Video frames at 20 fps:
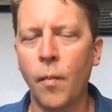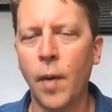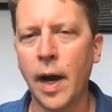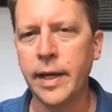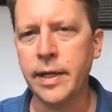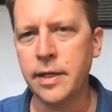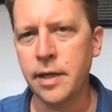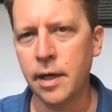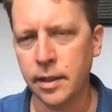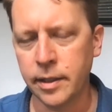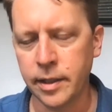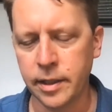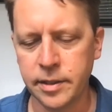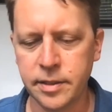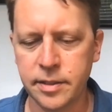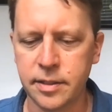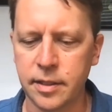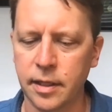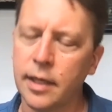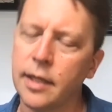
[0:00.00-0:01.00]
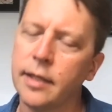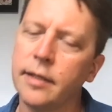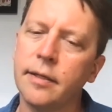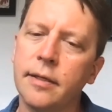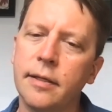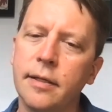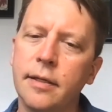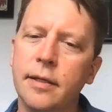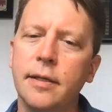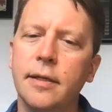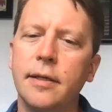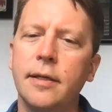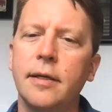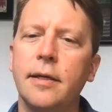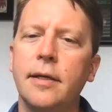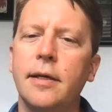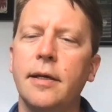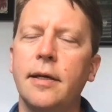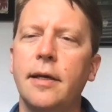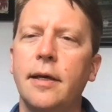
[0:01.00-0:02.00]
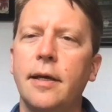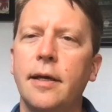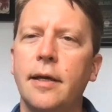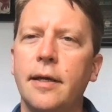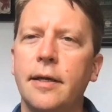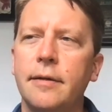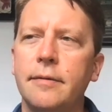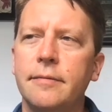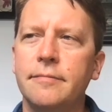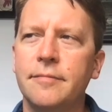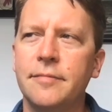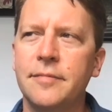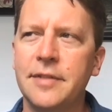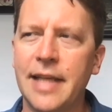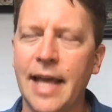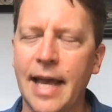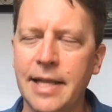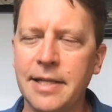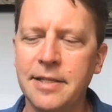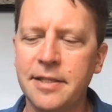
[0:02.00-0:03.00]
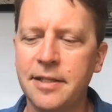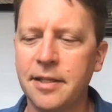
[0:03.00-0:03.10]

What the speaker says: youngest son tends